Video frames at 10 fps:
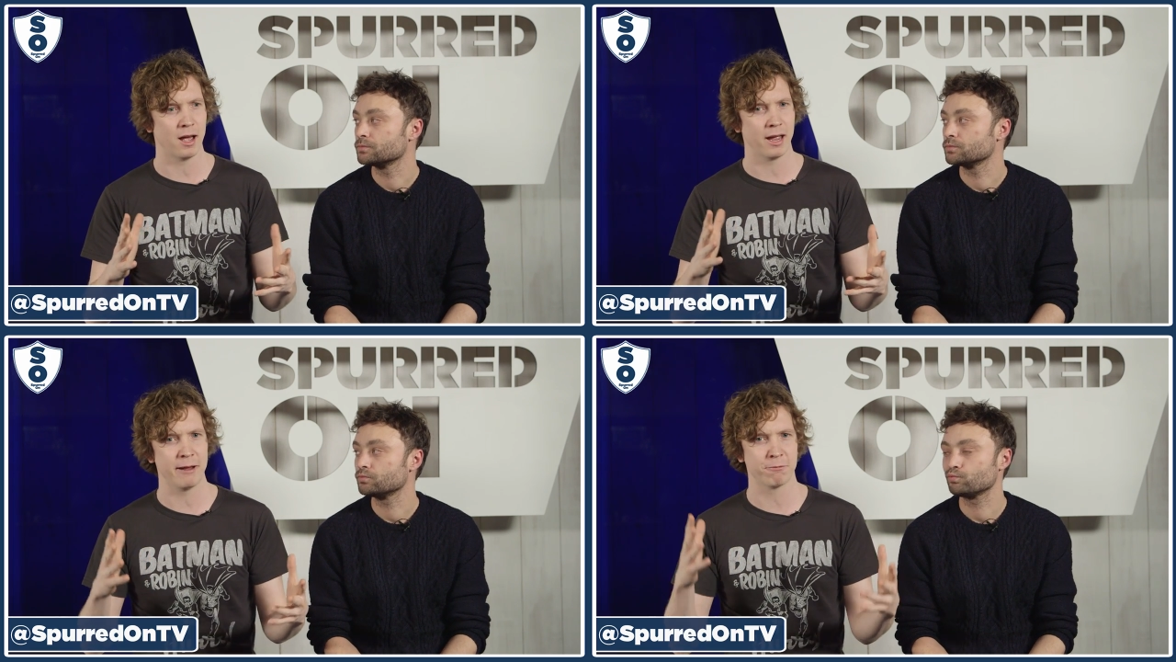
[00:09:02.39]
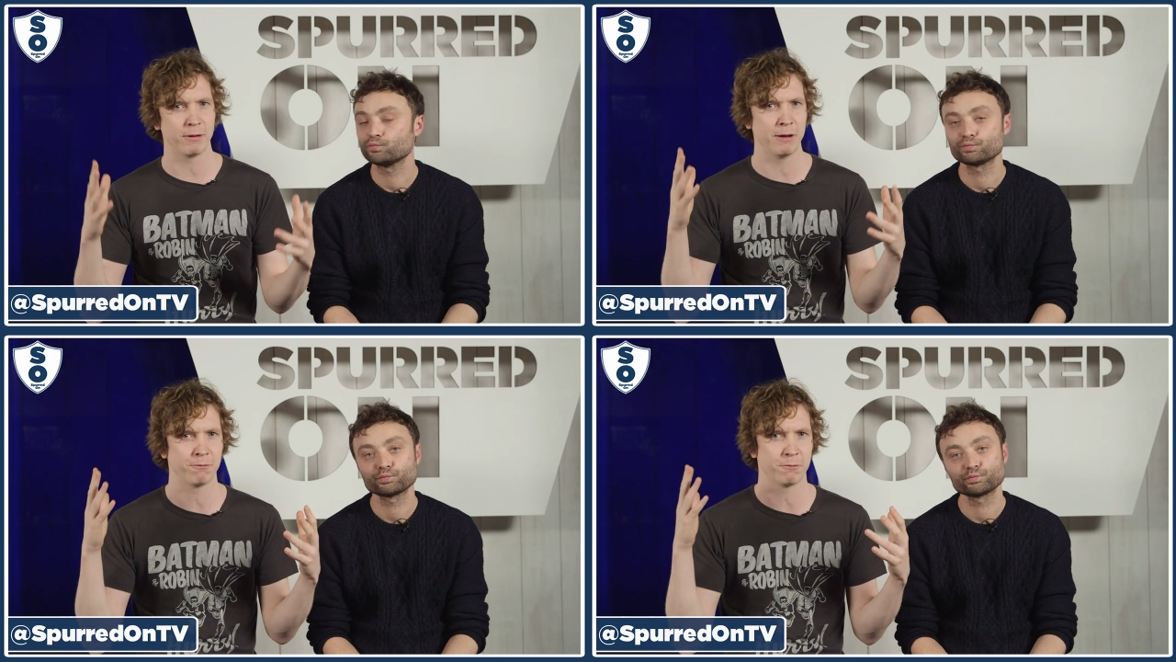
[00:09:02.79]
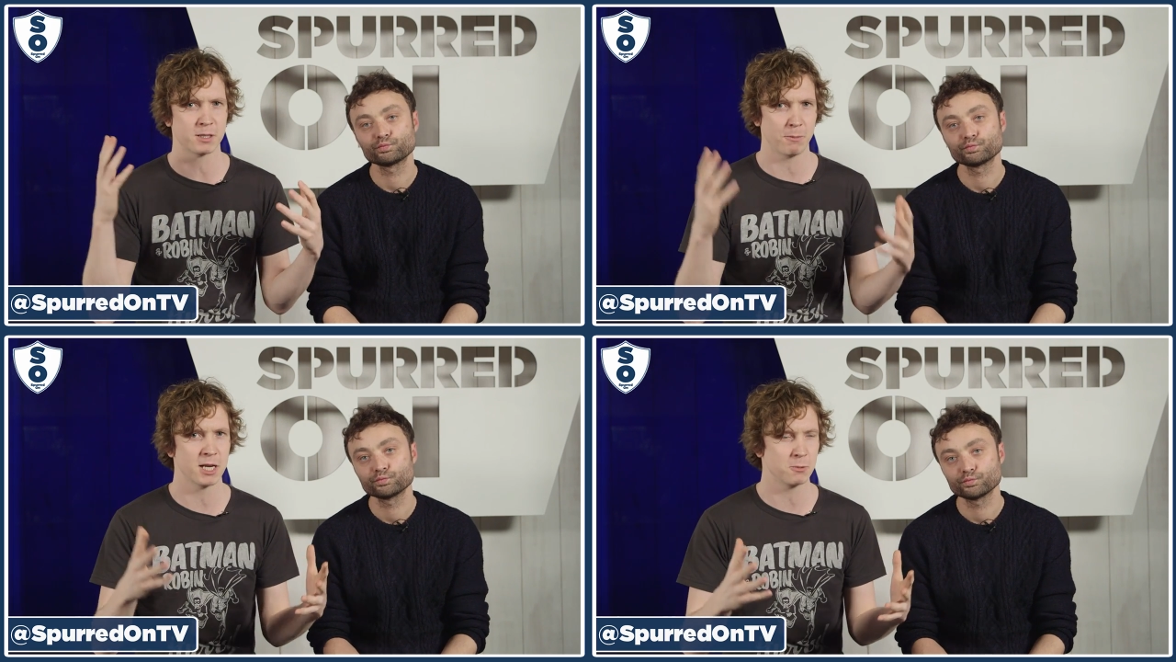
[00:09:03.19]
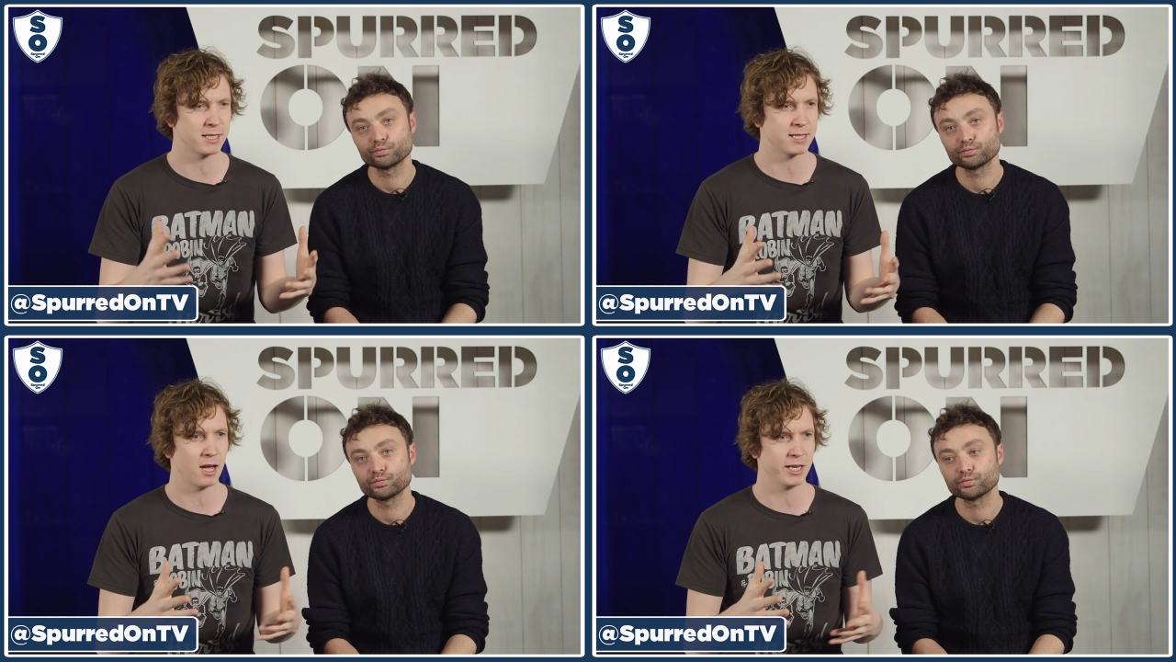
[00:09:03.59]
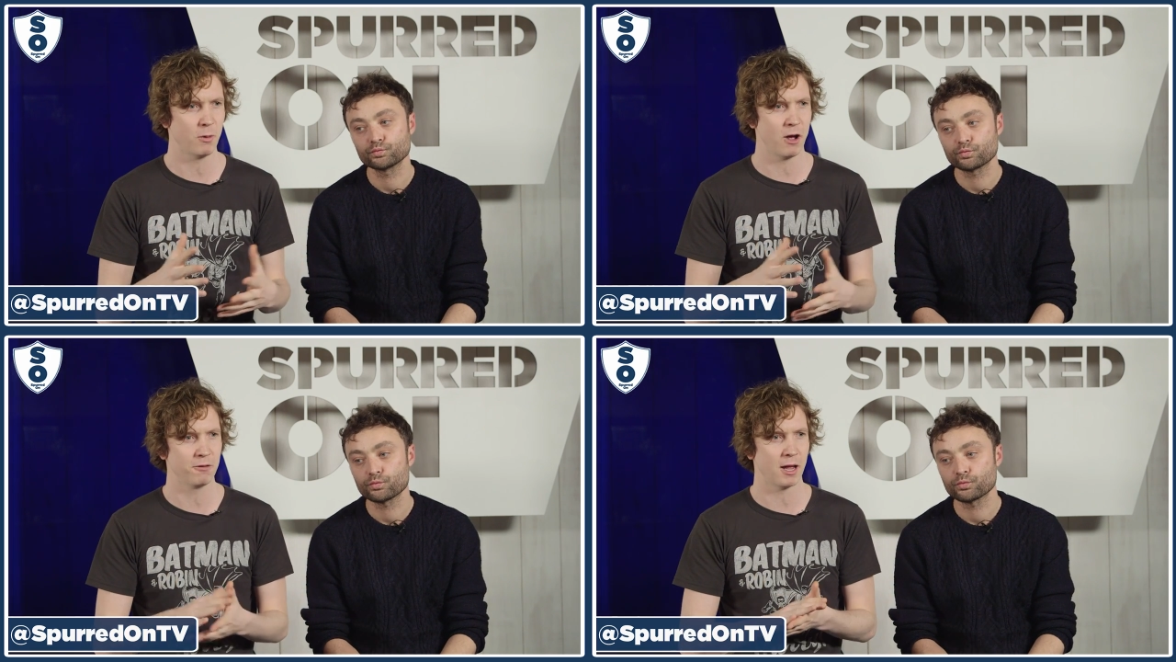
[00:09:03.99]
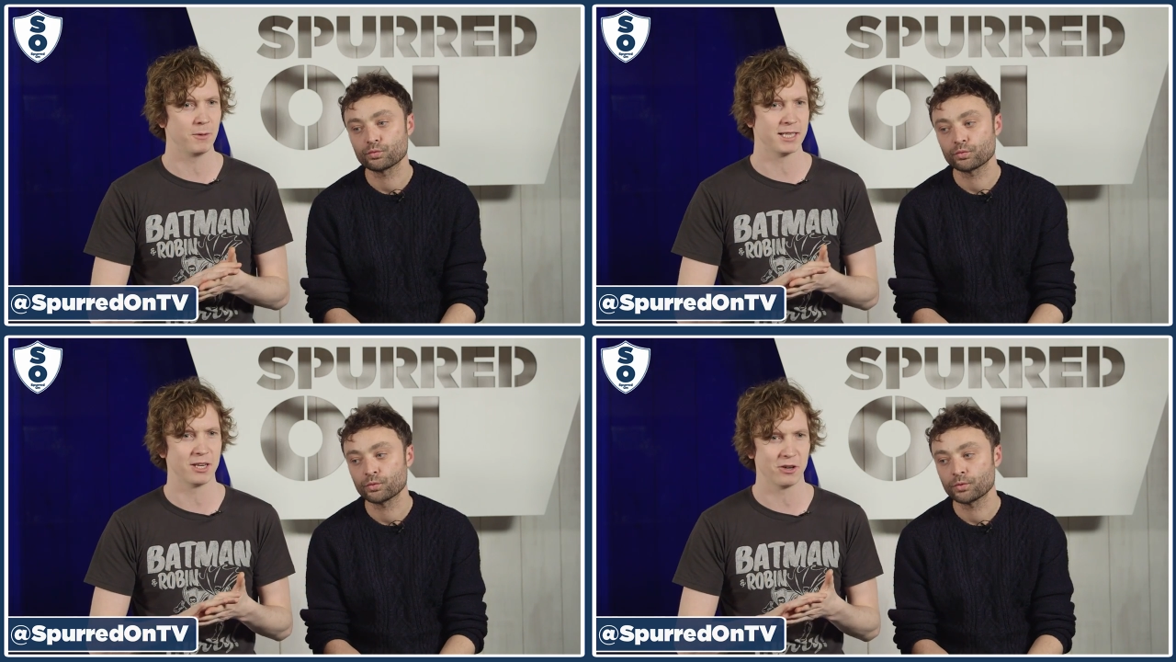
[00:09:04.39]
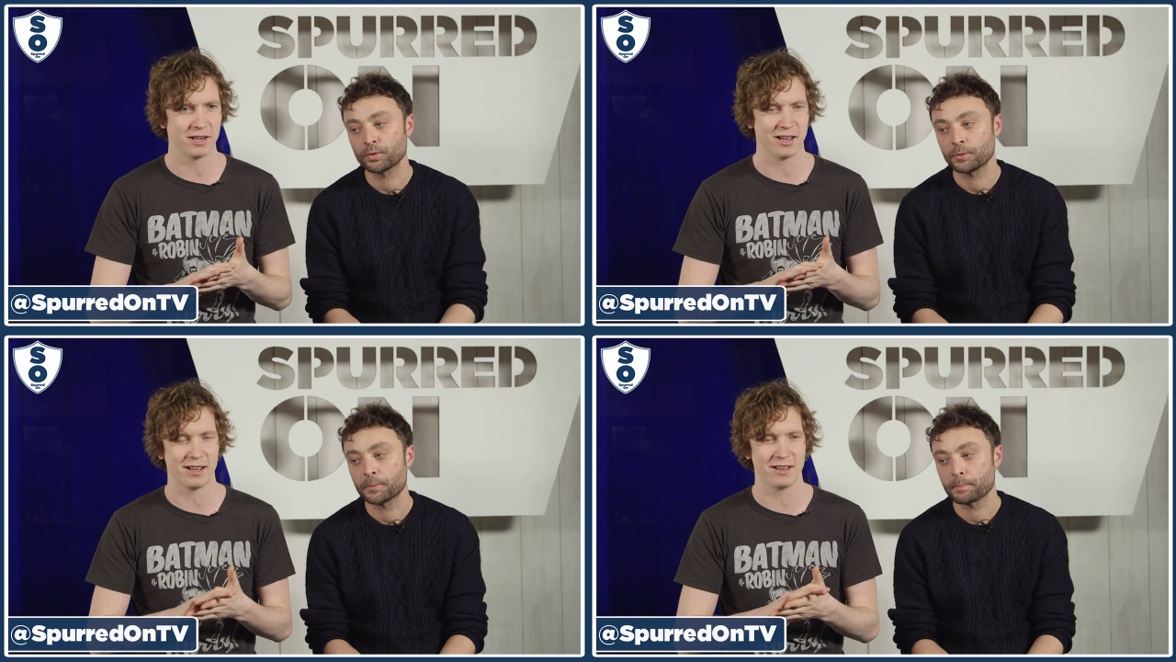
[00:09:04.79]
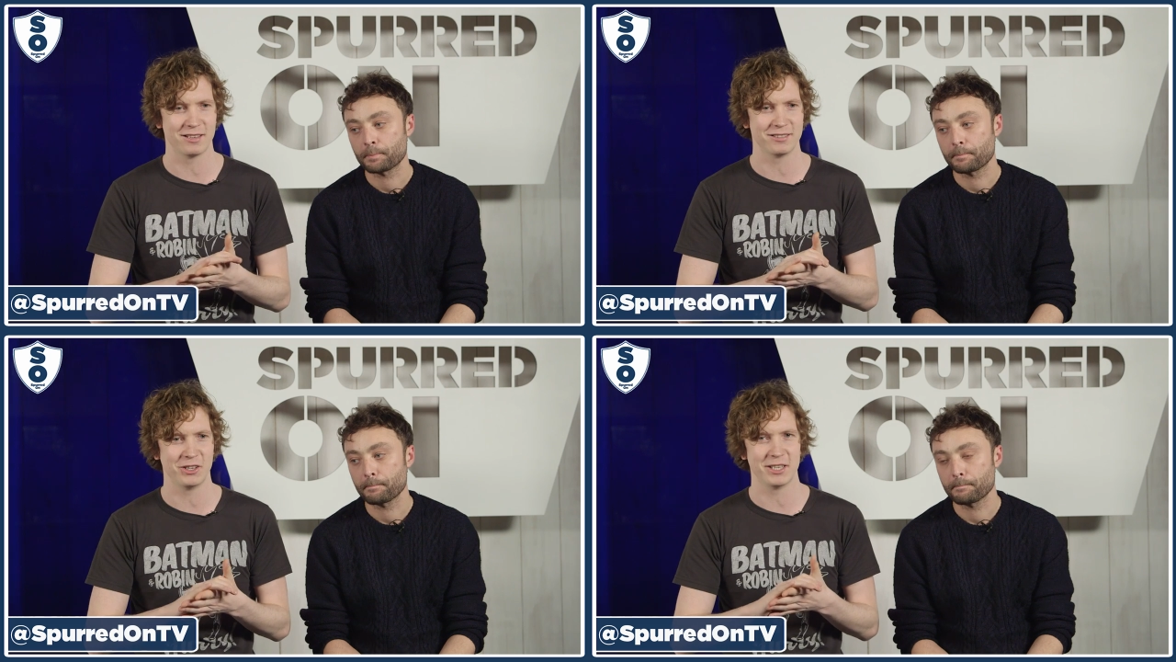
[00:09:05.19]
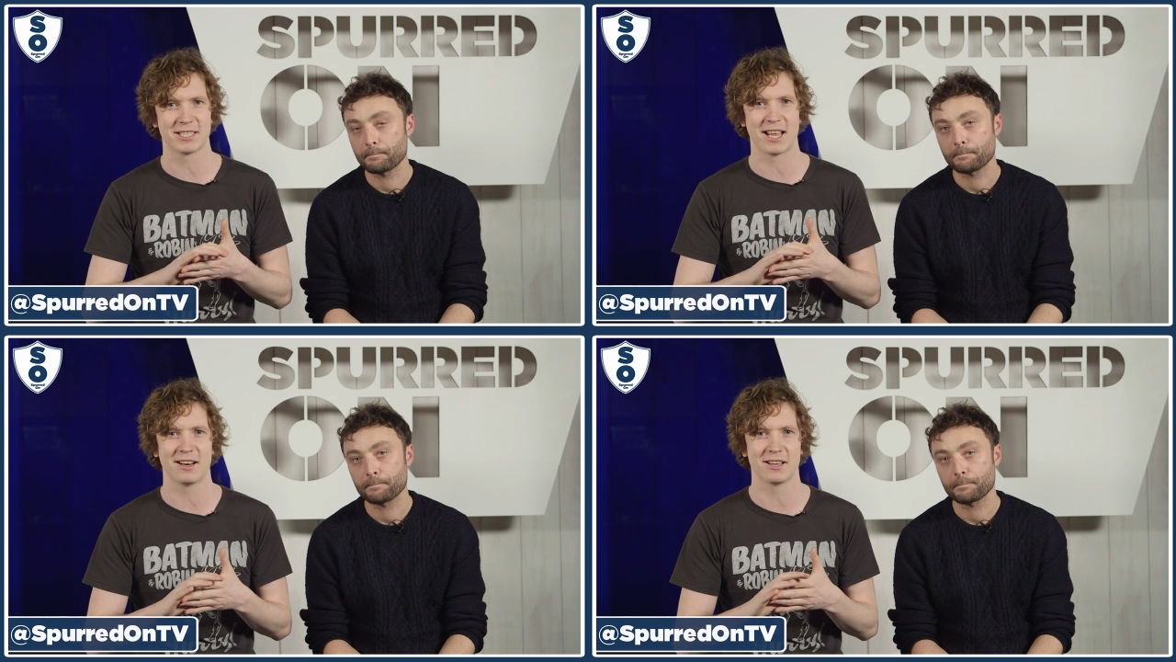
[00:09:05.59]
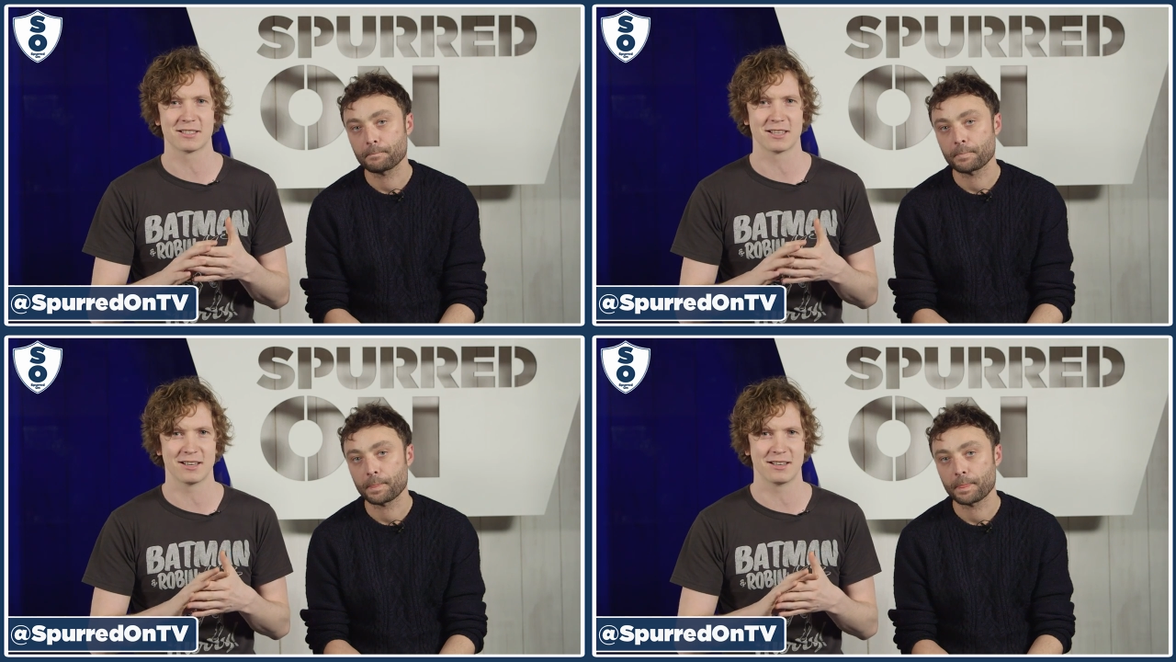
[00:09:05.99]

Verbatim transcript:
Speaker 1: Uh, if, if Spurs were to turn you over like we did on uh, New Year's Day last, uh,